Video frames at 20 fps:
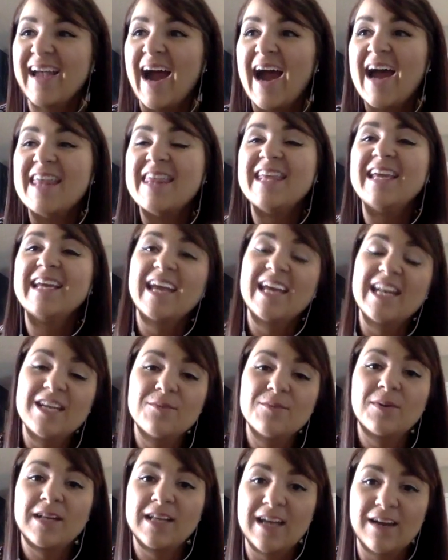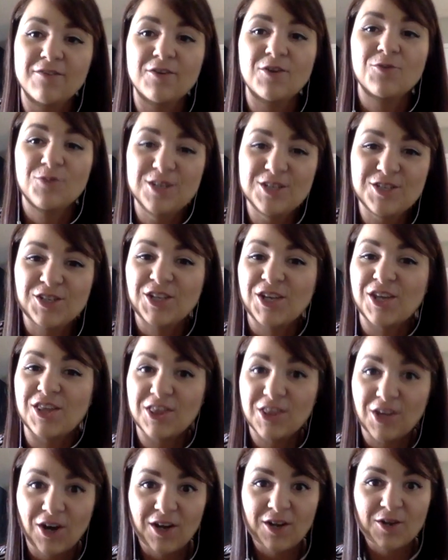I think anybody ever originally
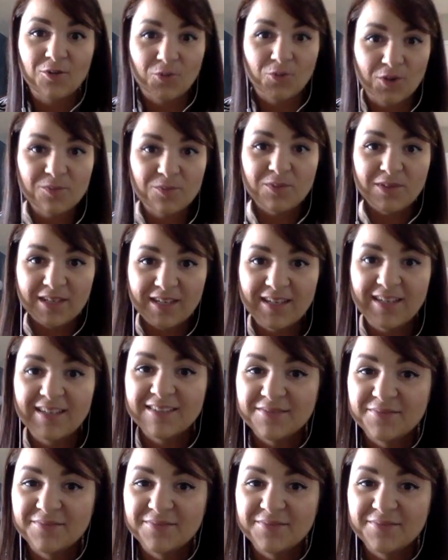thought it would be.